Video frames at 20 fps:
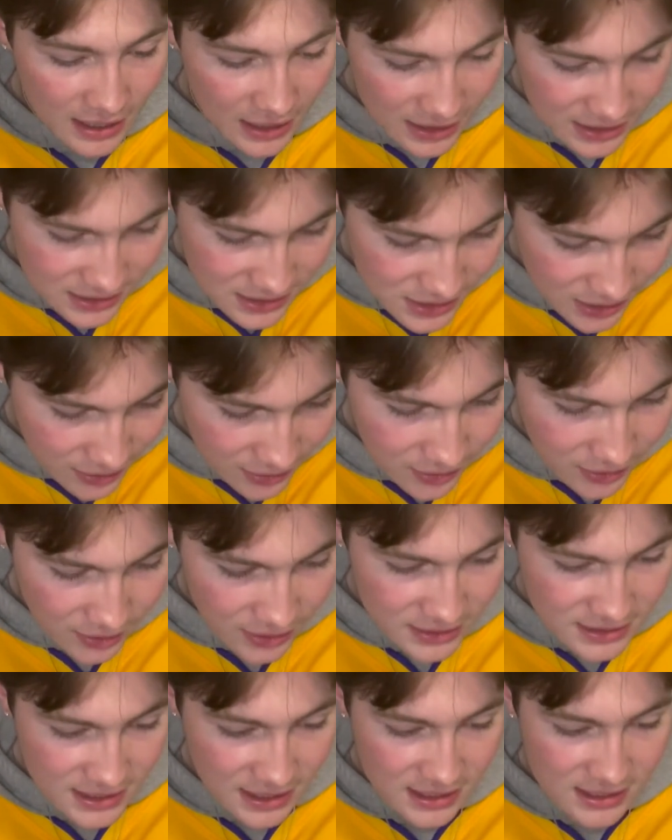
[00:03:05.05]
a Dunk
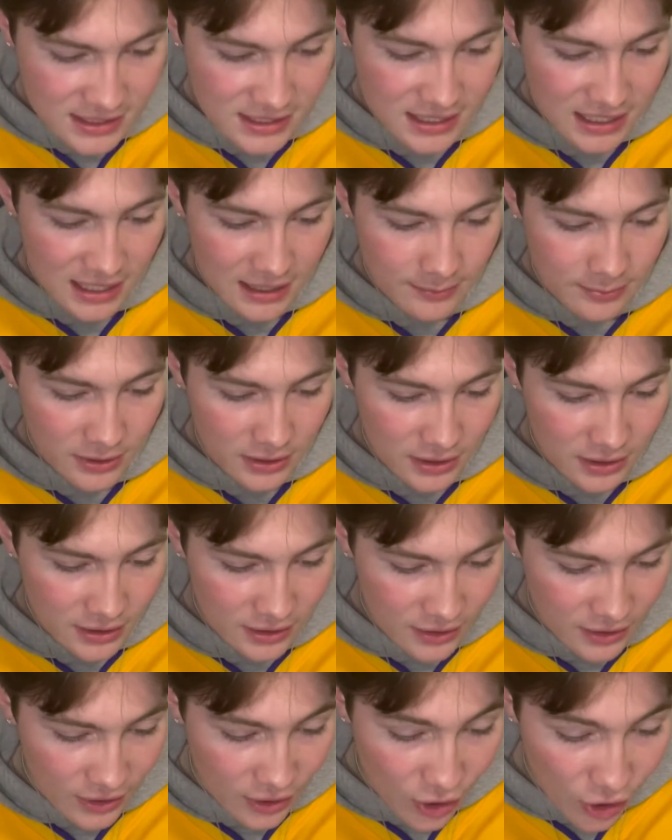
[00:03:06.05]
Contest Champion,
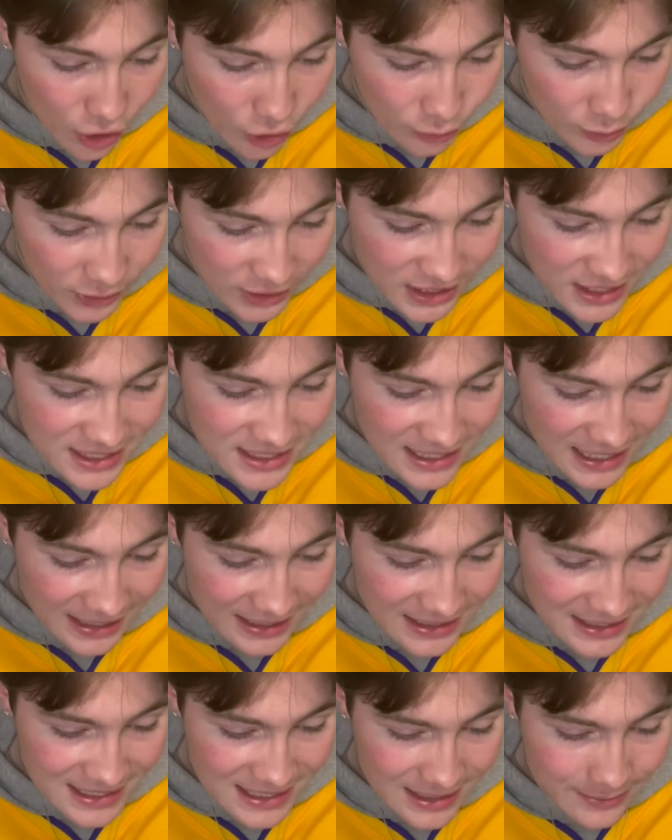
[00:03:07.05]
an All-Rookie
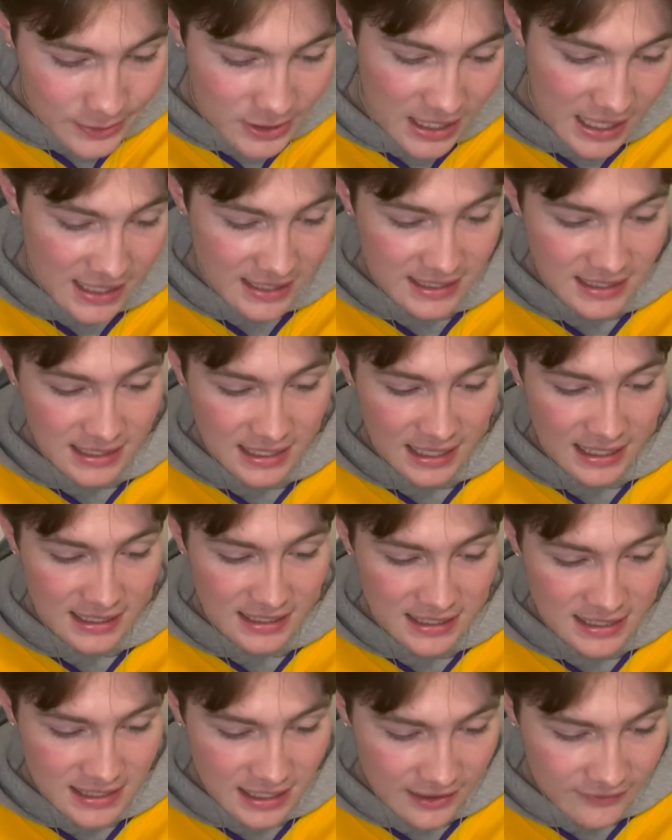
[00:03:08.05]
Second Team in
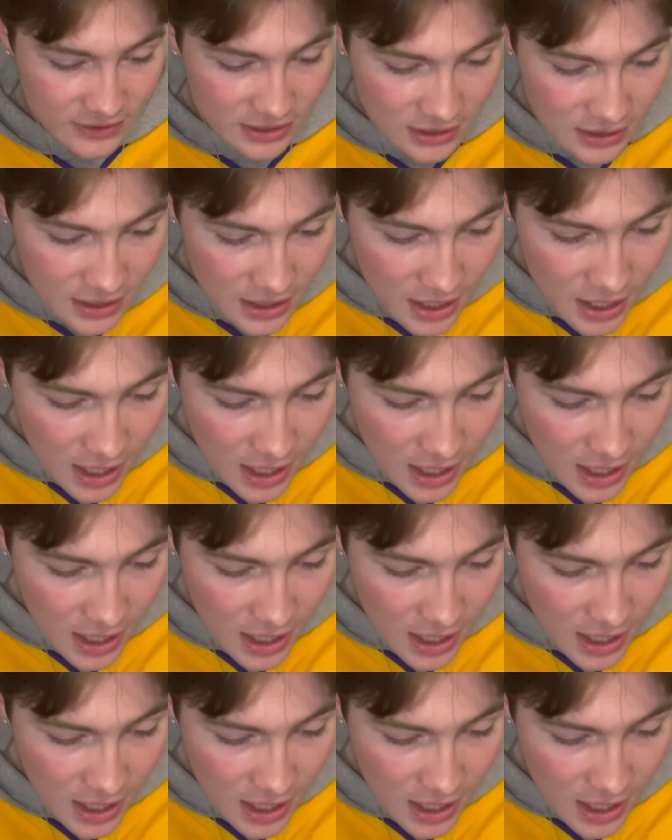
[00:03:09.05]
1997.